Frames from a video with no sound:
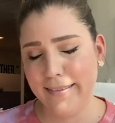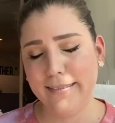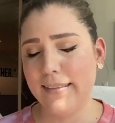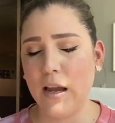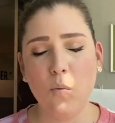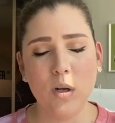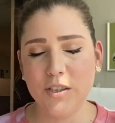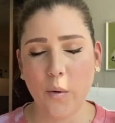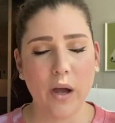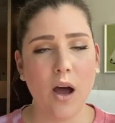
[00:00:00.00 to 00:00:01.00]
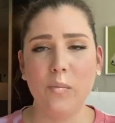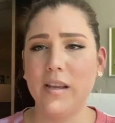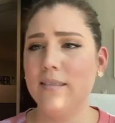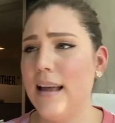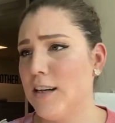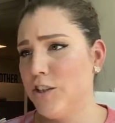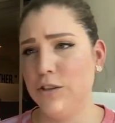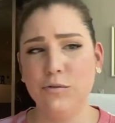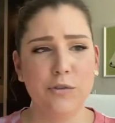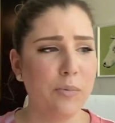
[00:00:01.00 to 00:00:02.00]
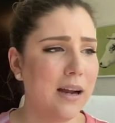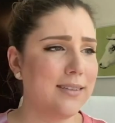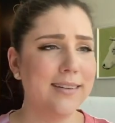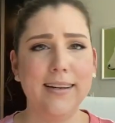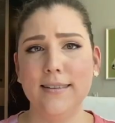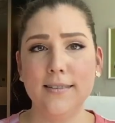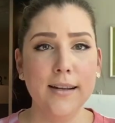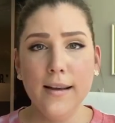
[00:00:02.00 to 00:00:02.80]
like what's going on with the election, who's president.